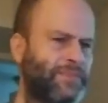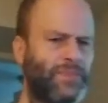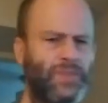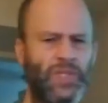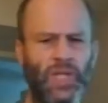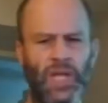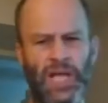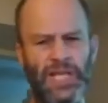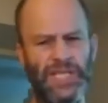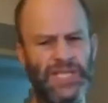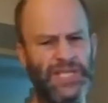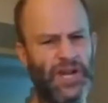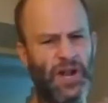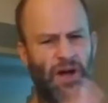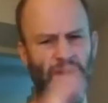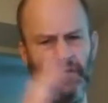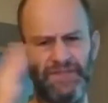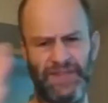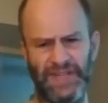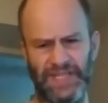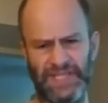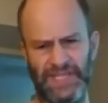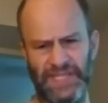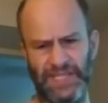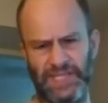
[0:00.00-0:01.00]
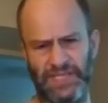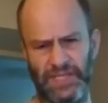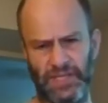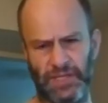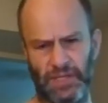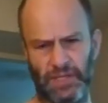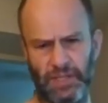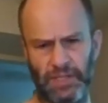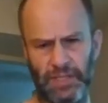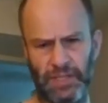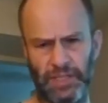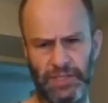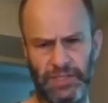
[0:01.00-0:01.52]
because it all fits into
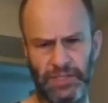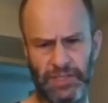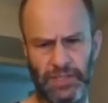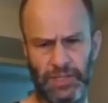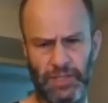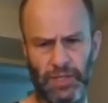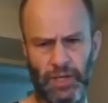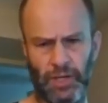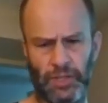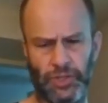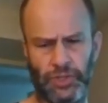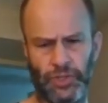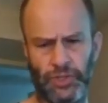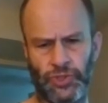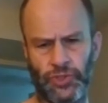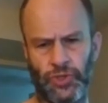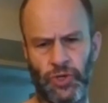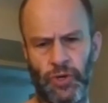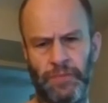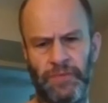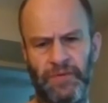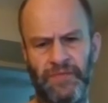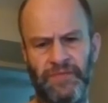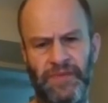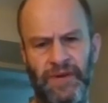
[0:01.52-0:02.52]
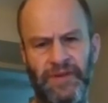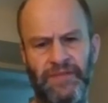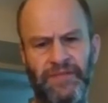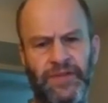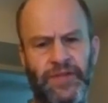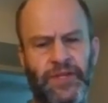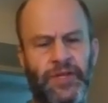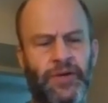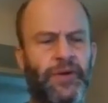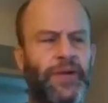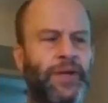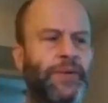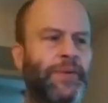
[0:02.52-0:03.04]
the, into the larger scope of my
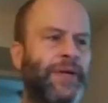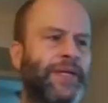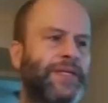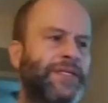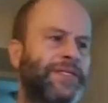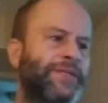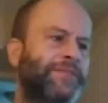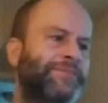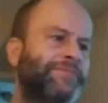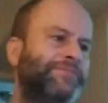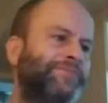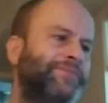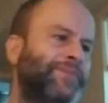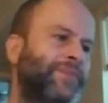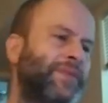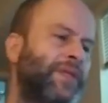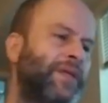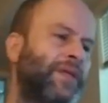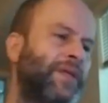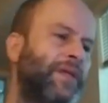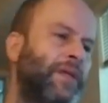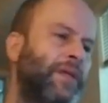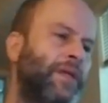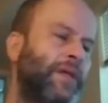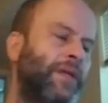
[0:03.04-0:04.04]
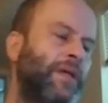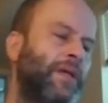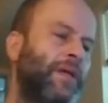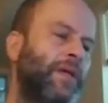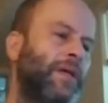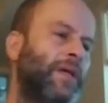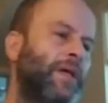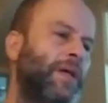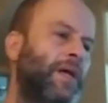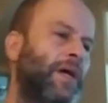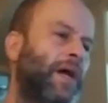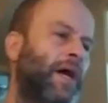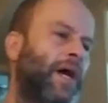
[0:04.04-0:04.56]
video anyways.
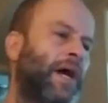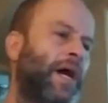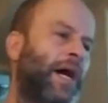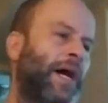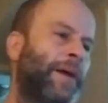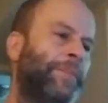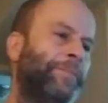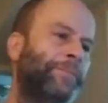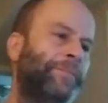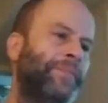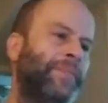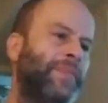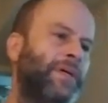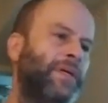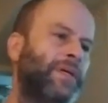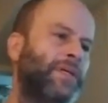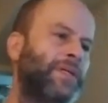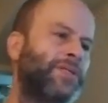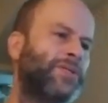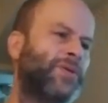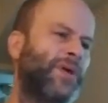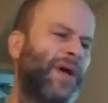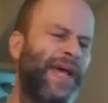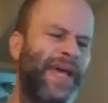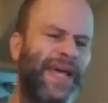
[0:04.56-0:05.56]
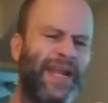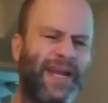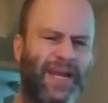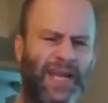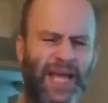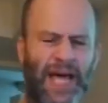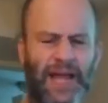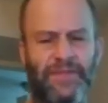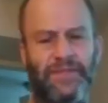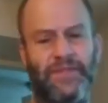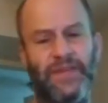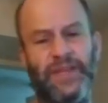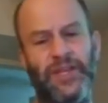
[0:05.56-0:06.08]
Um, so I had a
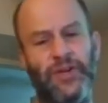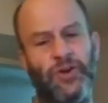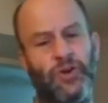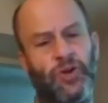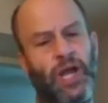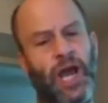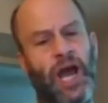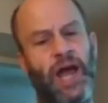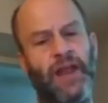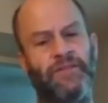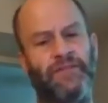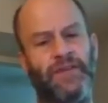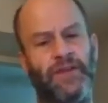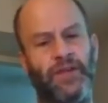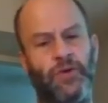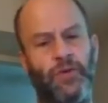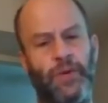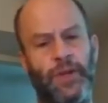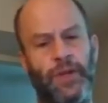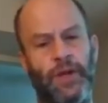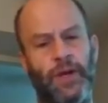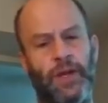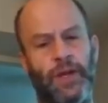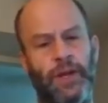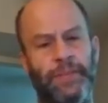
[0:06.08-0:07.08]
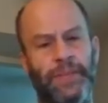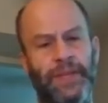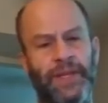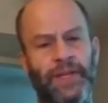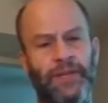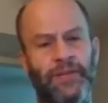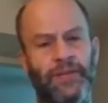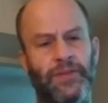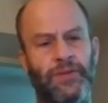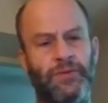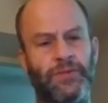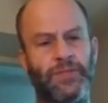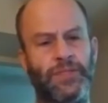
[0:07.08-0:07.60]
lot of inner conflict going on. I mean,
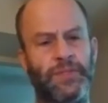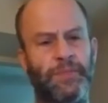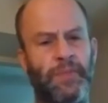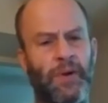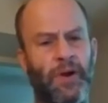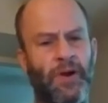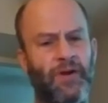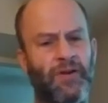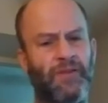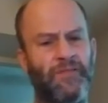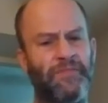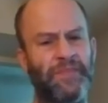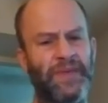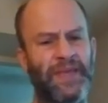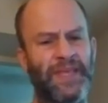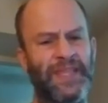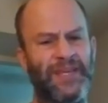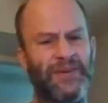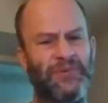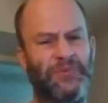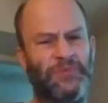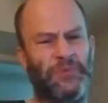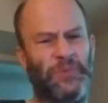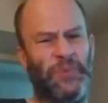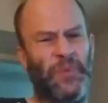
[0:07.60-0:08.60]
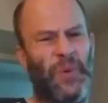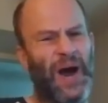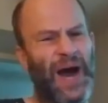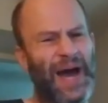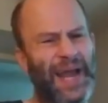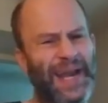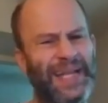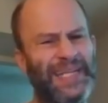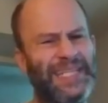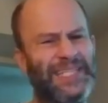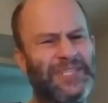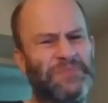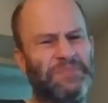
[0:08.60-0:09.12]
there's the part of me that
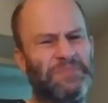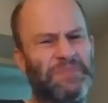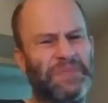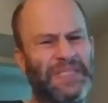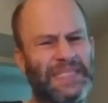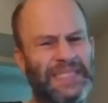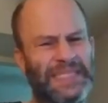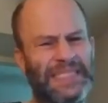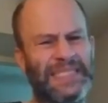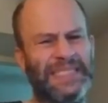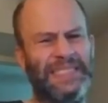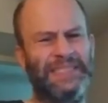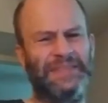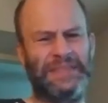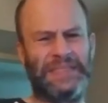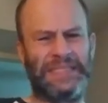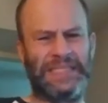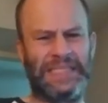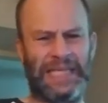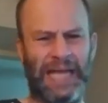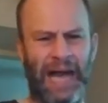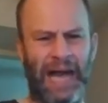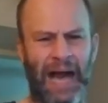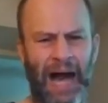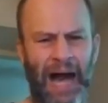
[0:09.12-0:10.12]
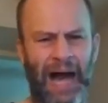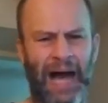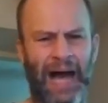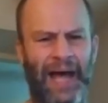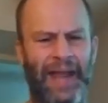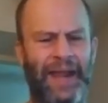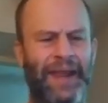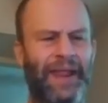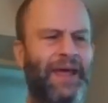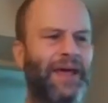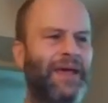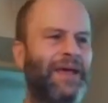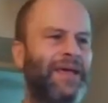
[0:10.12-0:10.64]
wanted to believe in
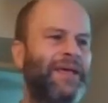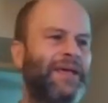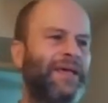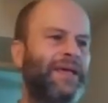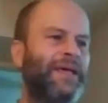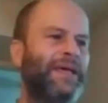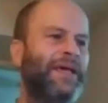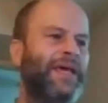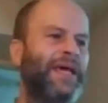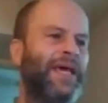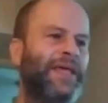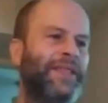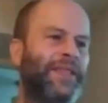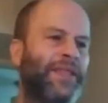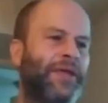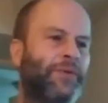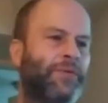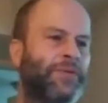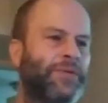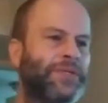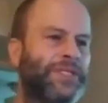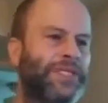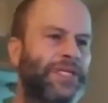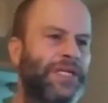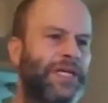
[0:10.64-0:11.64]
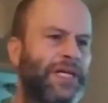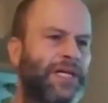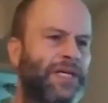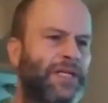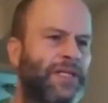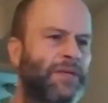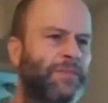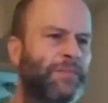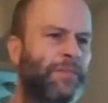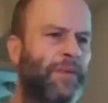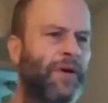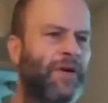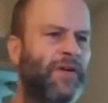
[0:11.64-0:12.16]
God, and there was the
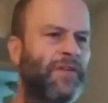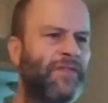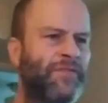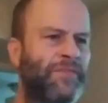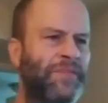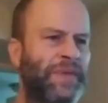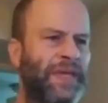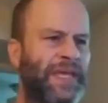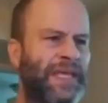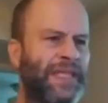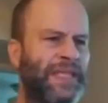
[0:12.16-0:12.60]
other part of me